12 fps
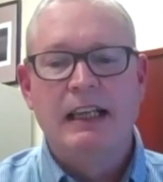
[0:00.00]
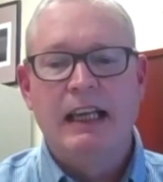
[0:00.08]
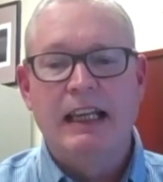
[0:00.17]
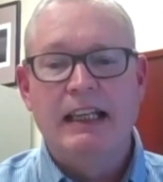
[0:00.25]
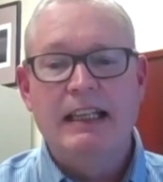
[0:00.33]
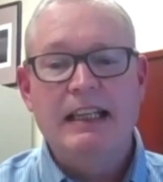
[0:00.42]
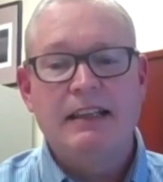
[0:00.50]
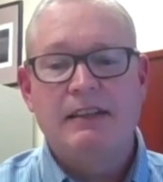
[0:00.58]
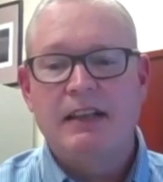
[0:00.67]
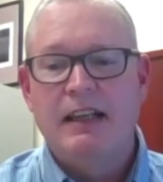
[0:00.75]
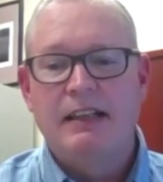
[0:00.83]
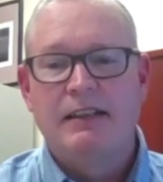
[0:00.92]
And it is,
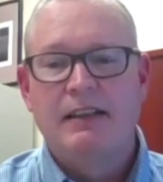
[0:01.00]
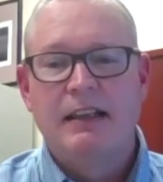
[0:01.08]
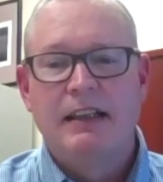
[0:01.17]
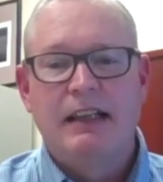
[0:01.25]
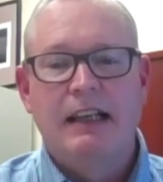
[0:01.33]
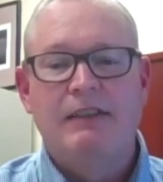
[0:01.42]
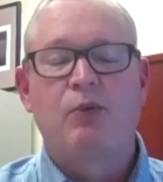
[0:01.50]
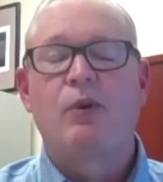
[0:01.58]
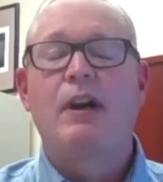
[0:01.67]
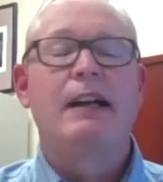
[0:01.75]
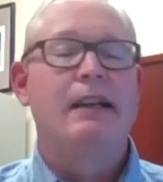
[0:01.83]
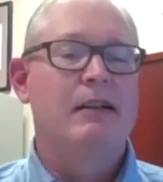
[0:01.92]
it's, it's
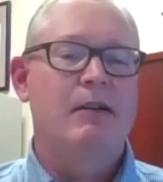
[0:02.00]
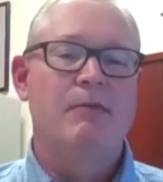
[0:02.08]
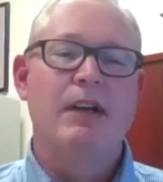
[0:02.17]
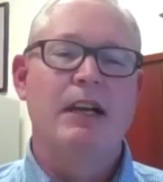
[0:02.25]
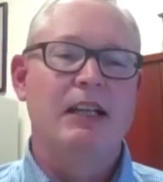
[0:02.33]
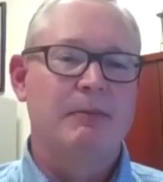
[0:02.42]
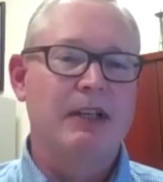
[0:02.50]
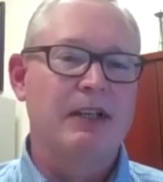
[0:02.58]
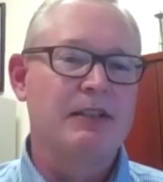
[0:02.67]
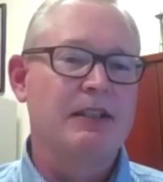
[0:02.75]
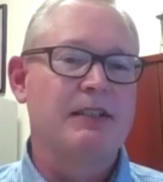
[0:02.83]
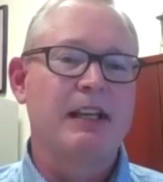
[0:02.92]
right in our base
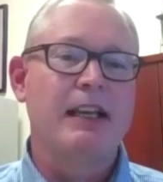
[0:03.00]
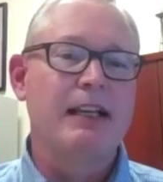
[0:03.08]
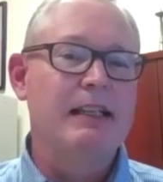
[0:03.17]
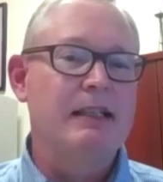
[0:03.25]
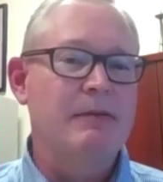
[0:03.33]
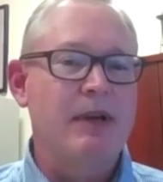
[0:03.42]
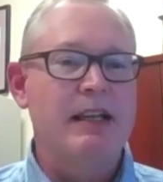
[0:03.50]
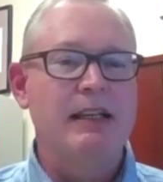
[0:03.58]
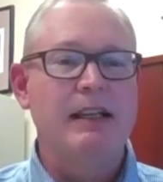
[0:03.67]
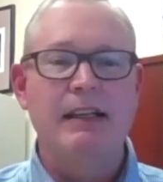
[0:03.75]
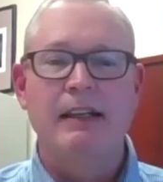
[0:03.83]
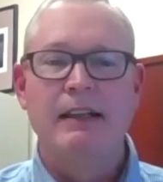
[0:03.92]
because it's that
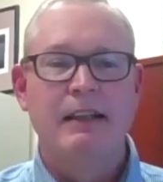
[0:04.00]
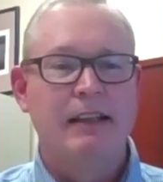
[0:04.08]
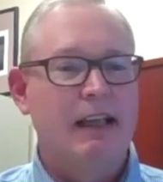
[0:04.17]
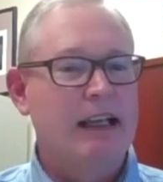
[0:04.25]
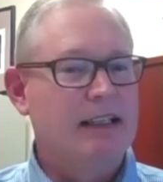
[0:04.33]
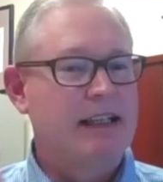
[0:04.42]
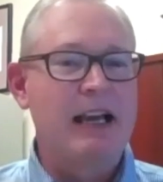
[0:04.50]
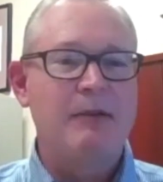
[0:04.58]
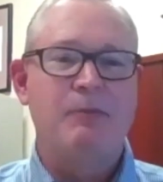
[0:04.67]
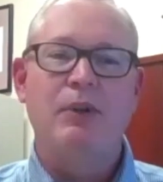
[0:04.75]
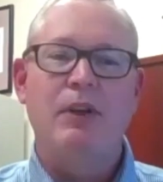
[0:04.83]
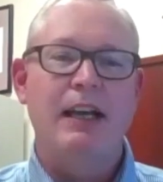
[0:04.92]
independent. He's got
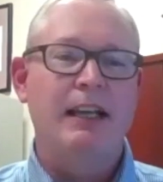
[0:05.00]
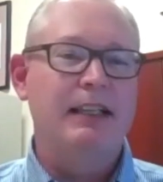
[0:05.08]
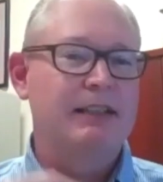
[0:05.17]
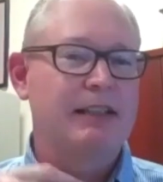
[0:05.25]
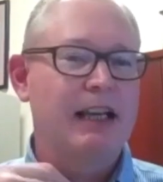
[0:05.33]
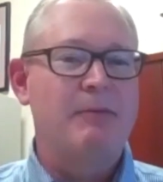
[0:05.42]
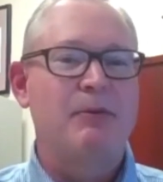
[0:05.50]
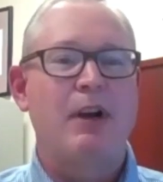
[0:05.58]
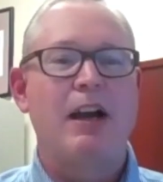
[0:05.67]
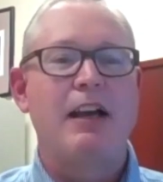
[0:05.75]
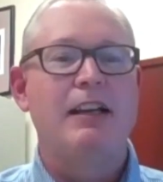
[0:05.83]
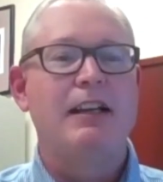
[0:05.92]
a plan, he's got a
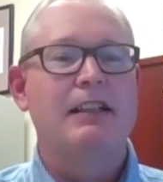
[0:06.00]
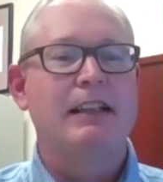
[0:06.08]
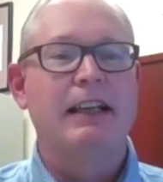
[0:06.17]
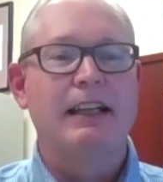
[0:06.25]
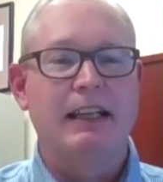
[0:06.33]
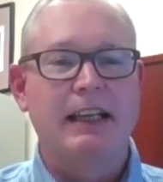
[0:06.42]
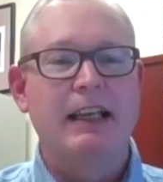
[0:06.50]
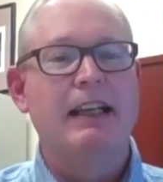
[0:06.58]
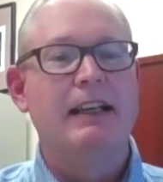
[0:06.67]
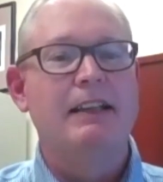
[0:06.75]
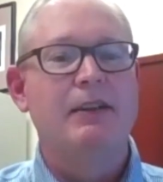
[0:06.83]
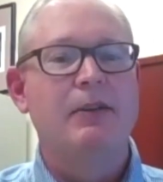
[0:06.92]
product, and he can get
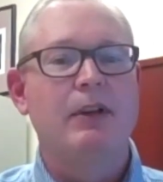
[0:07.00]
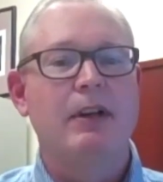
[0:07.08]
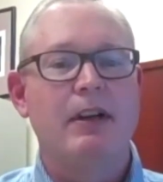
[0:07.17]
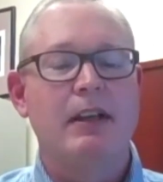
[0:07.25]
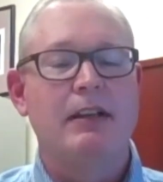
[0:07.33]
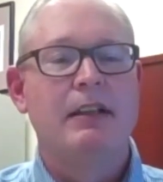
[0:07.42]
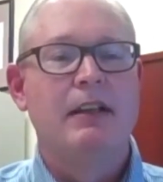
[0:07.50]
into it on a